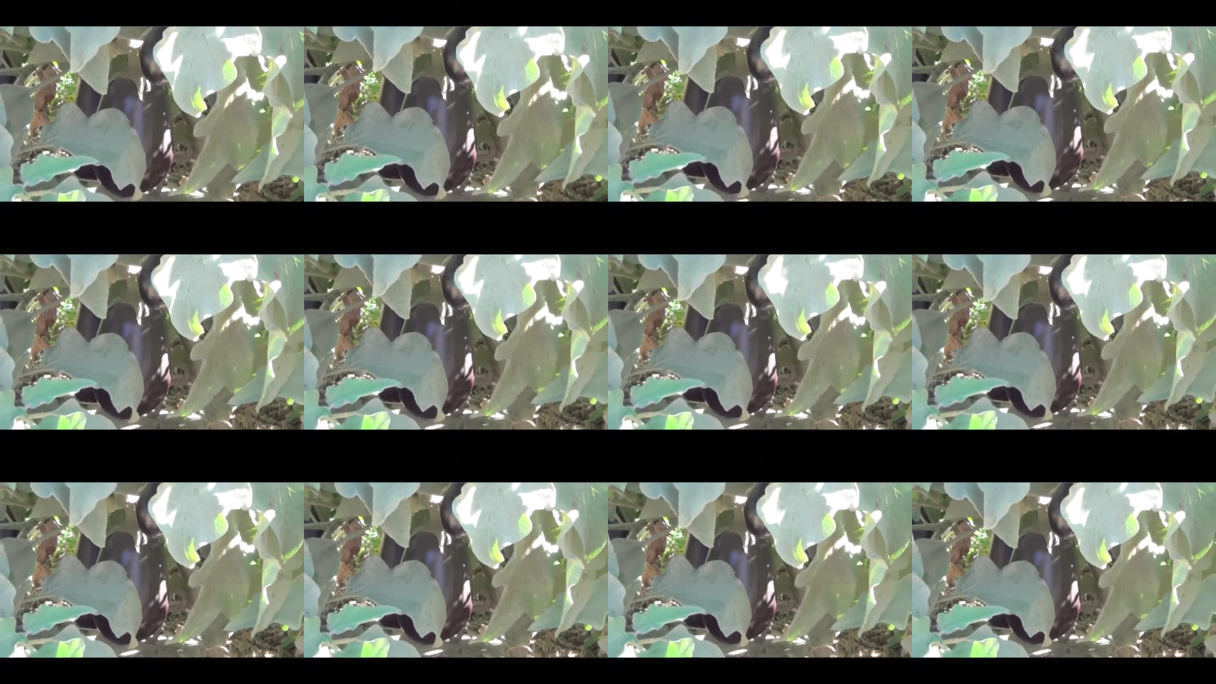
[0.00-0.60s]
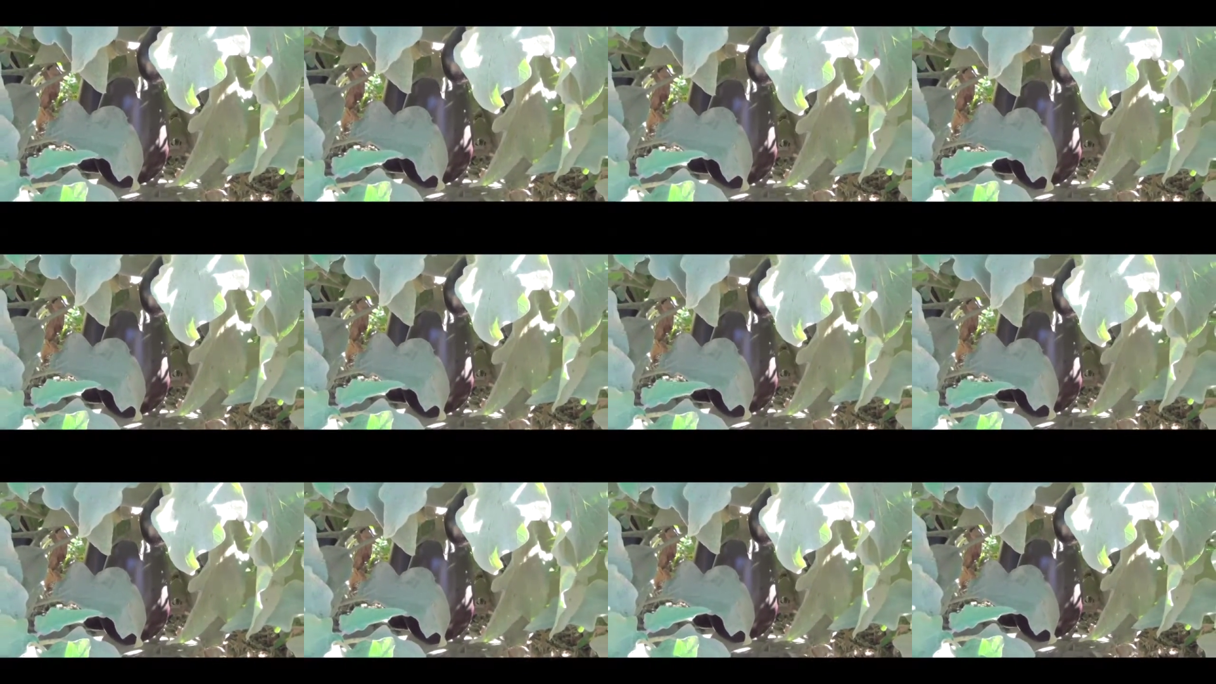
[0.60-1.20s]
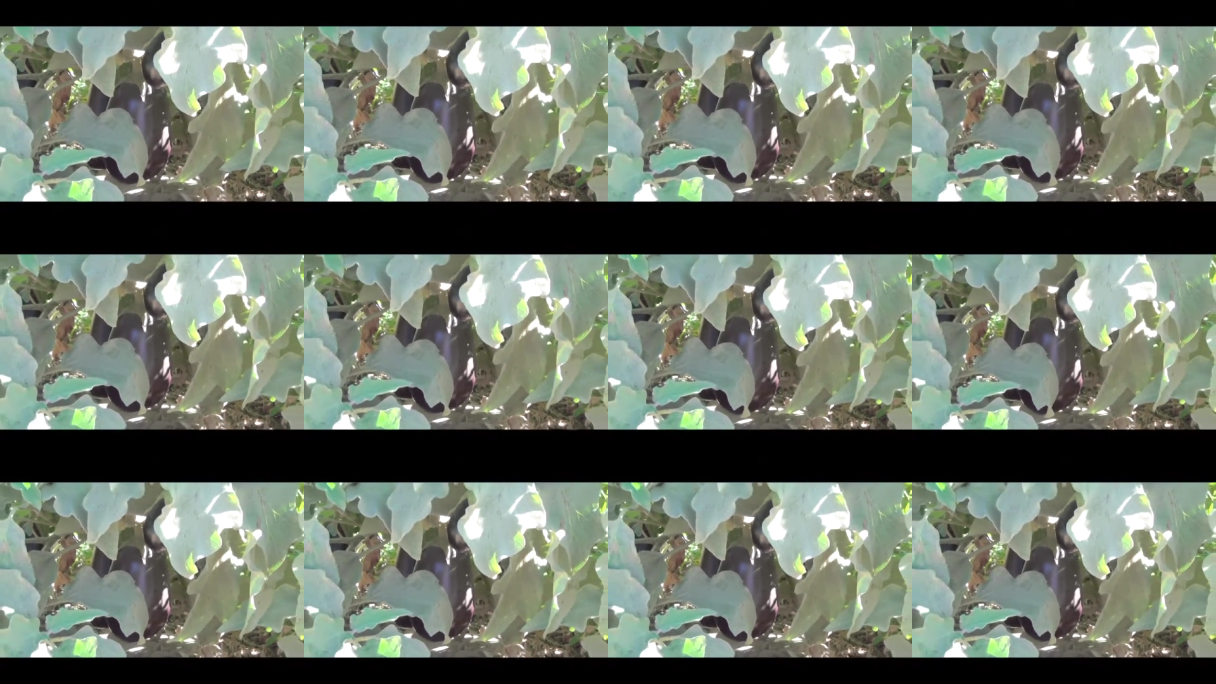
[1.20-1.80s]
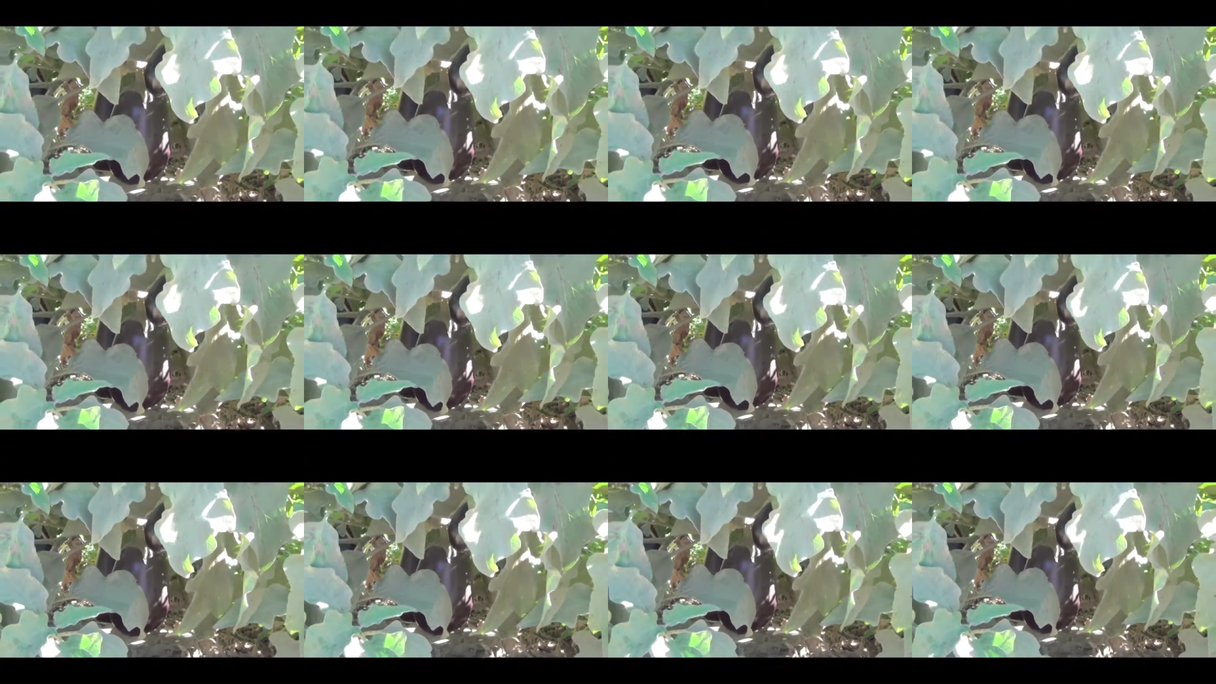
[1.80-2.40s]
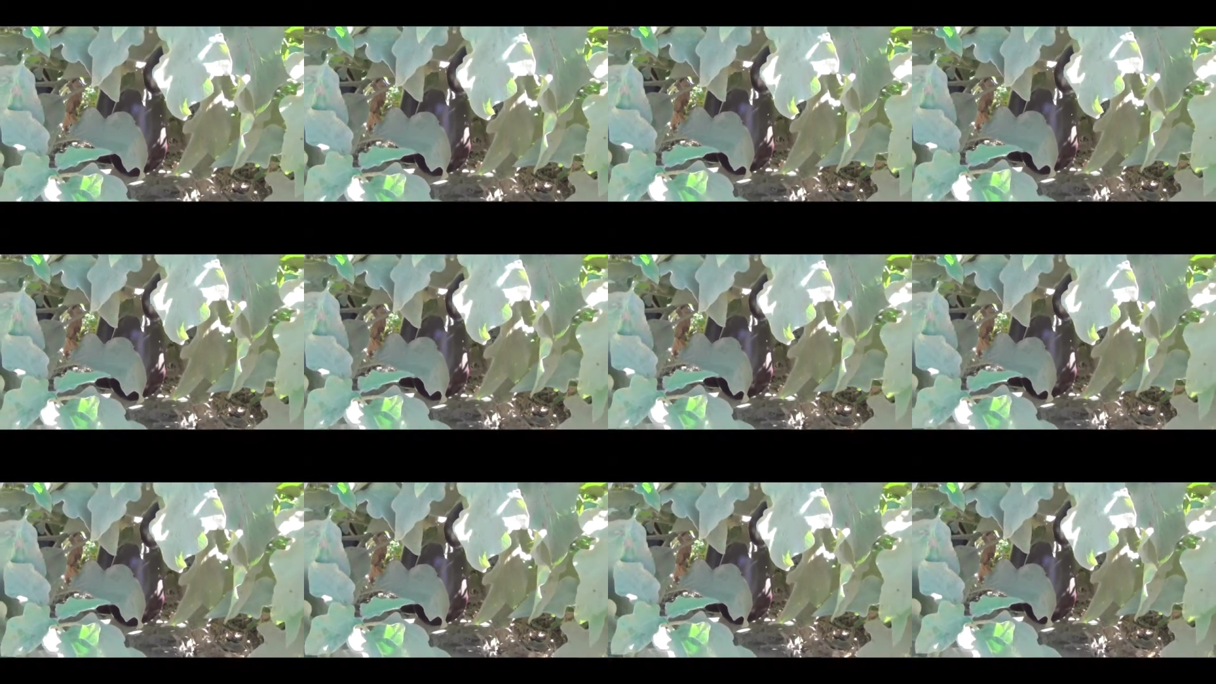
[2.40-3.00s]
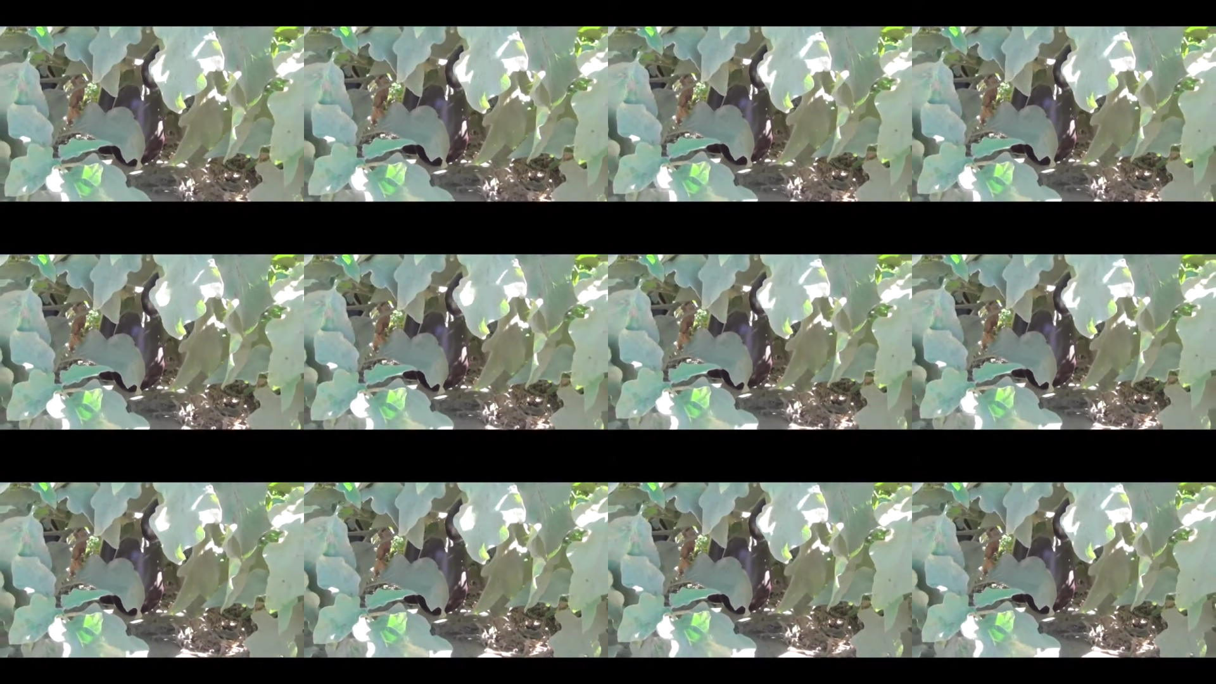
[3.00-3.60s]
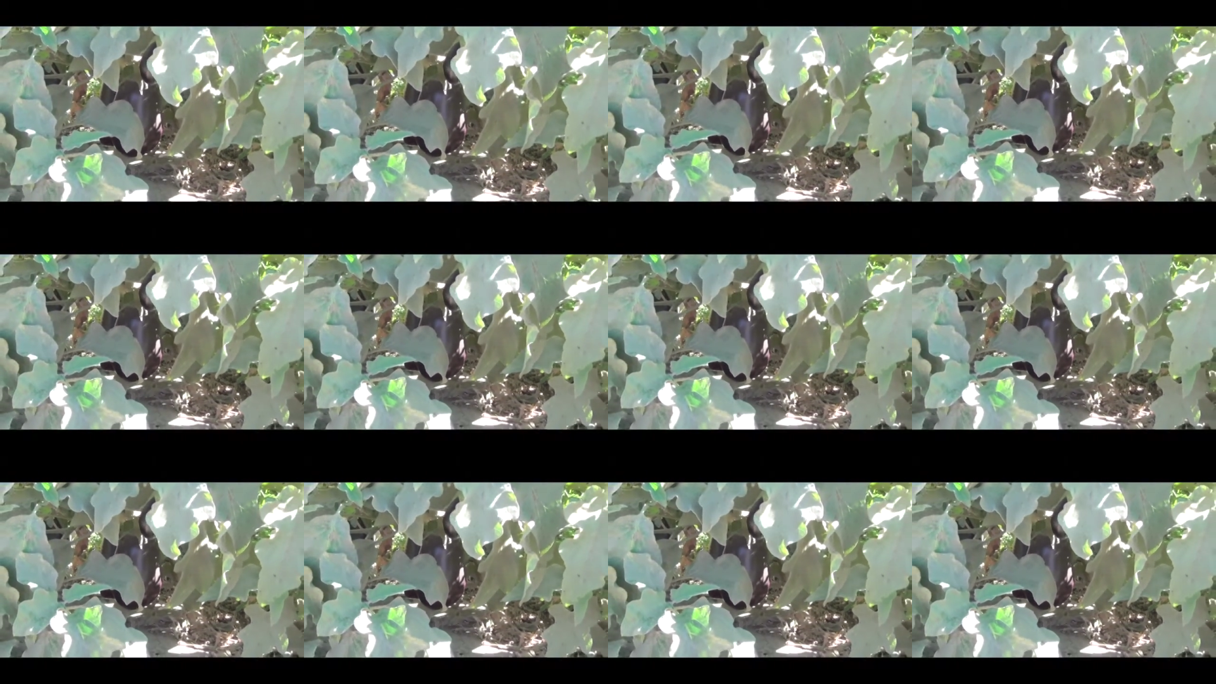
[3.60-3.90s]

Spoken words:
[unreadable: no face in view]